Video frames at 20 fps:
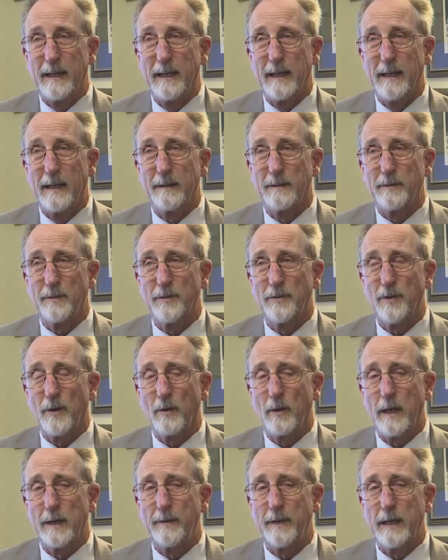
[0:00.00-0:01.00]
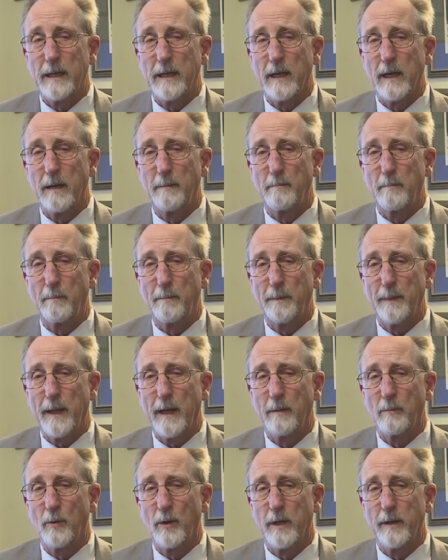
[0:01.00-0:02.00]
And so I think I'm
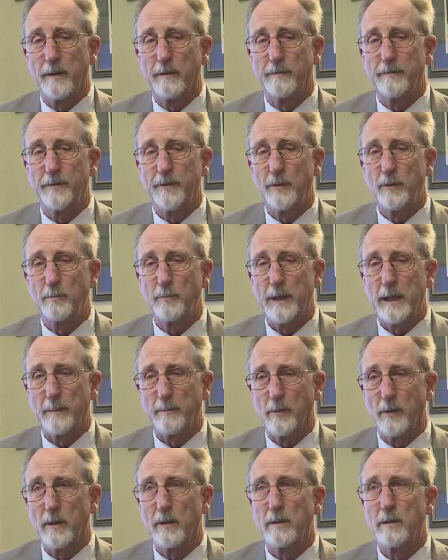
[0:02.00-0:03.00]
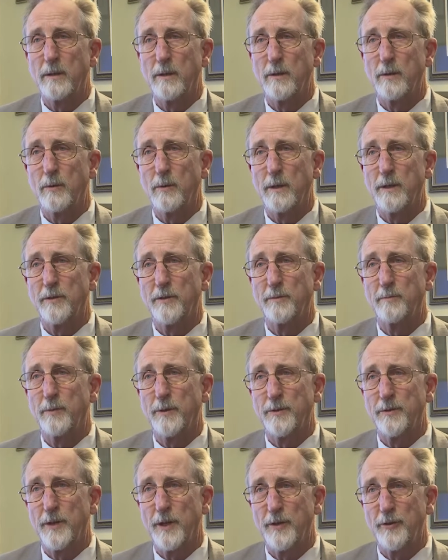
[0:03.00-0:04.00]
one of the few people who is
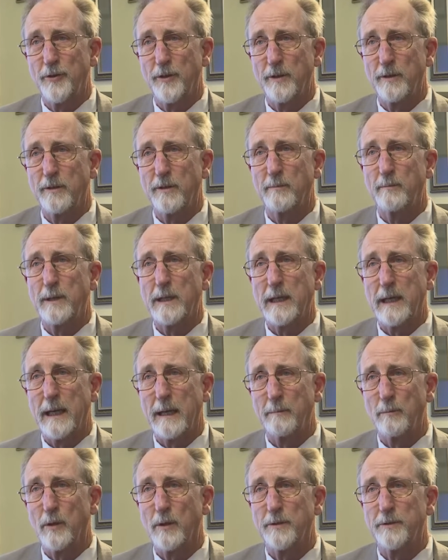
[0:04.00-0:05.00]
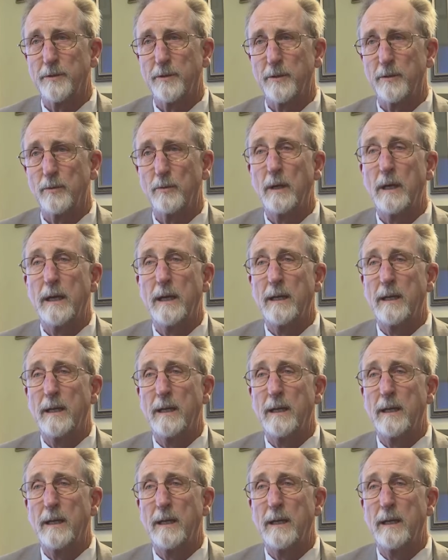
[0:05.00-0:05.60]
positioned to be able to